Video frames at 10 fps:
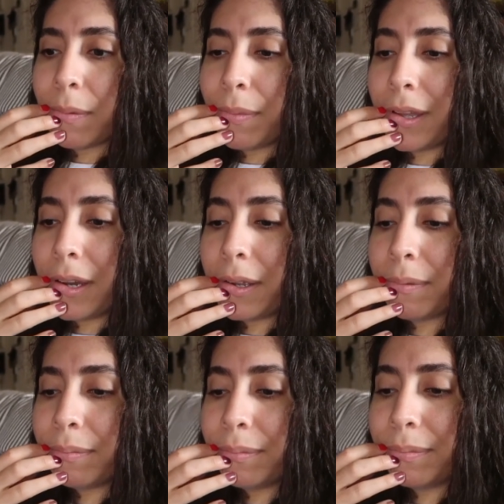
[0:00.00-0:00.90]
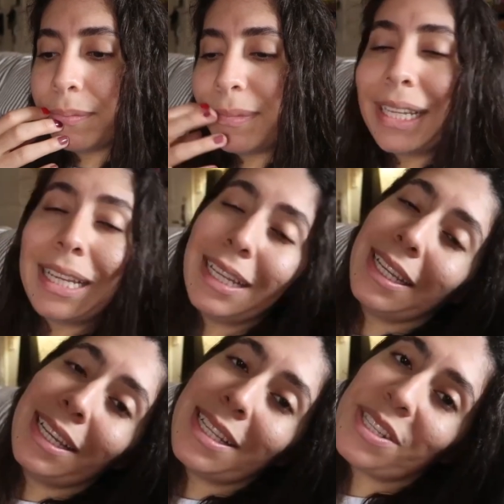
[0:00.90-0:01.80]
but
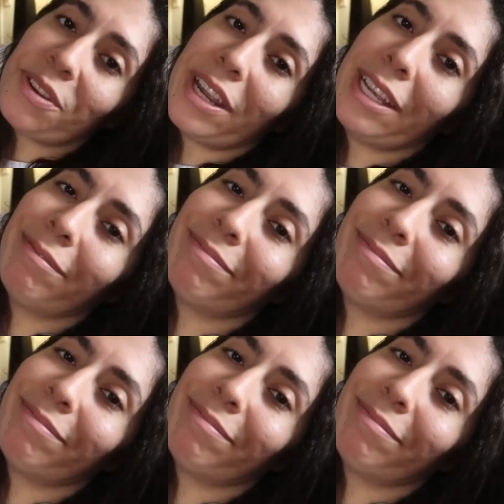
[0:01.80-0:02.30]
it's all right.